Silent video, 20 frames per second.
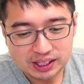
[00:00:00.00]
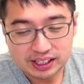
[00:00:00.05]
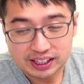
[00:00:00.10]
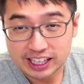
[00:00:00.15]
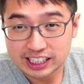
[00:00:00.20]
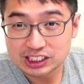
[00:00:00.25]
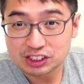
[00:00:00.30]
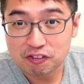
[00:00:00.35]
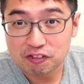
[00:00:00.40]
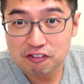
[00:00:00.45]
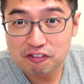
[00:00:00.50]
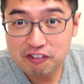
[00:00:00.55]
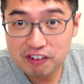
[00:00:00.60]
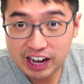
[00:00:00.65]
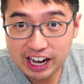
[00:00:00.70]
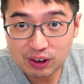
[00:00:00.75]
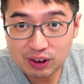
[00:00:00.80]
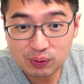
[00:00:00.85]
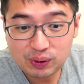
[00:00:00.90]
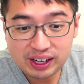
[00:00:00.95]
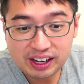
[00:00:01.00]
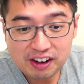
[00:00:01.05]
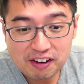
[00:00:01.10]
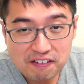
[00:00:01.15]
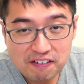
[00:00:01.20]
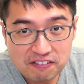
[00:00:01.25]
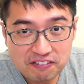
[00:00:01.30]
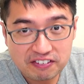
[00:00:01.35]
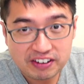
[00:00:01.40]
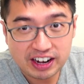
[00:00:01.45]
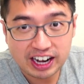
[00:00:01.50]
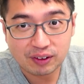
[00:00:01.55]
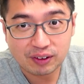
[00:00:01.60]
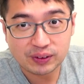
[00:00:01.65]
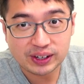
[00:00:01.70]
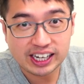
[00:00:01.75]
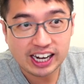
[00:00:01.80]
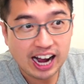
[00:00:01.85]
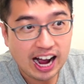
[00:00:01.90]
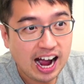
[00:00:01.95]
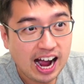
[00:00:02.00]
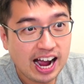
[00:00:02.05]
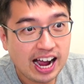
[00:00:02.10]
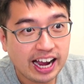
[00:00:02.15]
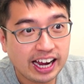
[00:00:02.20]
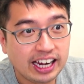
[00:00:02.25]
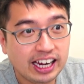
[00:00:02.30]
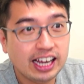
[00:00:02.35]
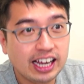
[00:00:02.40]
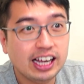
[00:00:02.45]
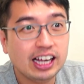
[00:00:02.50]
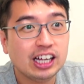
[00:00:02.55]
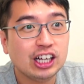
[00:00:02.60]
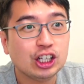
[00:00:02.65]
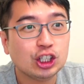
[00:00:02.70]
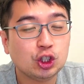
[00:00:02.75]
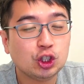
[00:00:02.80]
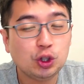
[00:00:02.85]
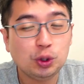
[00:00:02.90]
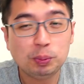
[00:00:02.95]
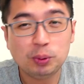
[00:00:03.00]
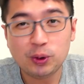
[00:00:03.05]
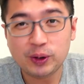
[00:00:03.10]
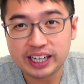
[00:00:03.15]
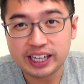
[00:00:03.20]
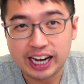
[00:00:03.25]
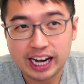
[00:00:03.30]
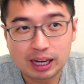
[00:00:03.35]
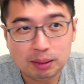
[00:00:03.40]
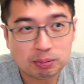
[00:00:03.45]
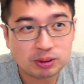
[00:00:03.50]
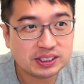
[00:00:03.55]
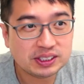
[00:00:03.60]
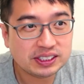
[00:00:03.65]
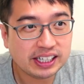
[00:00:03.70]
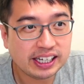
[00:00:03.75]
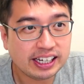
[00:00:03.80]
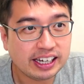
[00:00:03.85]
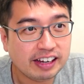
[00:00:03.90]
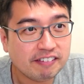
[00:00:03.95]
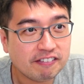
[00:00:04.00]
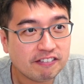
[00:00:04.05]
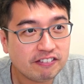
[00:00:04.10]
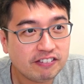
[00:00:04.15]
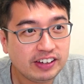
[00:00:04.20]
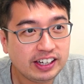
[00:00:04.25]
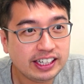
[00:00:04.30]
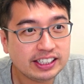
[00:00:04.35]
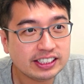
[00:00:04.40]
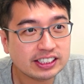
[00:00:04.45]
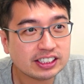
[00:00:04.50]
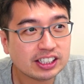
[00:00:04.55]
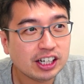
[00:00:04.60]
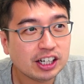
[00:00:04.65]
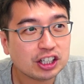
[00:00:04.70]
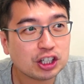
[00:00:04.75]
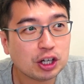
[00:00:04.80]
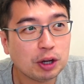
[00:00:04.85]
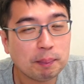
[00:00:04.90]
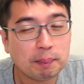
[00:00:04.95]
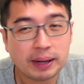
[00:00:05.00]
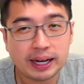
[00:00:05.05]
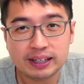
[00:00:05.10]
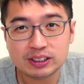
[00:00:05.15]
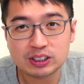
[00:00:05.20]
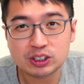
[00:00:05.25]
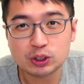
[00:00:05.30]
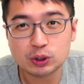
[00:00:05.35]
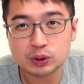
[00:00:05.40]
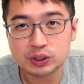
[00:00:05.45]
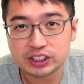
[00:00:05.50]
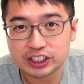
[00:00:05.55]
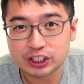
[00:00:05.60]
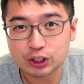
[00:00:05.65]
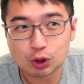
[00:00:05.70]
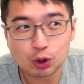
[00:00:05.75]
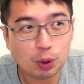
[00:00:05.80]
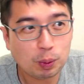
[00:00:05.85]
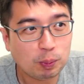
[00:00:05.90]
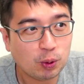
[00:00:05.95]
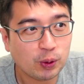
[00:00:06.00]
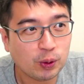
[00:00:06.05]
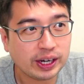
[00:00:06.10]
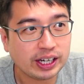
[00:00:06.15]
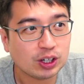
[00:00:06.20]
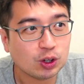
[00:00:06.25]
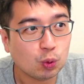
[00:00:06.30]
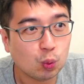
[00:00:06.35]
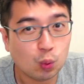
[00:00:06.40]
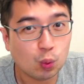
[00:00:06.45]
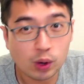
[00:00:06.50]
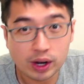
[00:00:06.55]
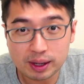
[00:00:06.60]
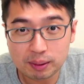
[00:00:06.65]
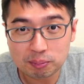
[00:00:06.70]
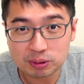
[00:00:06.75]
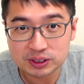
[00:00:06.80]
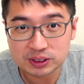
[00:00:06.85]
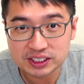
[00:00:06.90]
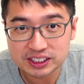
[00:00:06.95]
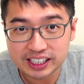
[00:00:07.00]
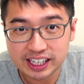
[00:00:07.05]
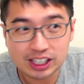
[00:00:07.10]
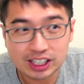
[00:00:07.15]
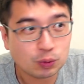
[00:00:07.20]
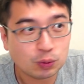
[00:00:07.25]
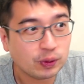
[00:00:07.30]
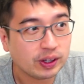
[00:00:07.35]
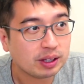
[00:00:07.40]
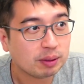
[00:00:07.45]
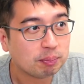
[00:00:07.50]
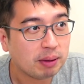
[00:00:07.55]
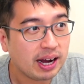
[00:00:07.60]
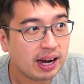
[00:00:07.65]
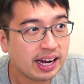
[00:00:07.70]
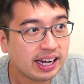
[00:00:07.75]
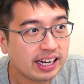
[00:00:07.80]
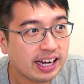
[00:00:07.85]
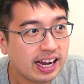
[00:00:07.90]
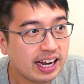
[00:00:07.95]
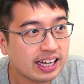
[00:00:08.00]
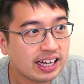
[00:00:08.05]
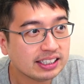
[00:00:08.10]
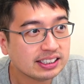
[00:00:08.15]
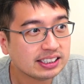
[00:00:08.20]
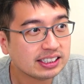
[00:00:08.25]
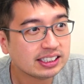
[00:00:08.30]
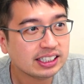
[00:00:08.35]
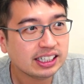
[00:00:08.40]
that's very, very high. 2.8% in fees compared to 0.1% with Binance.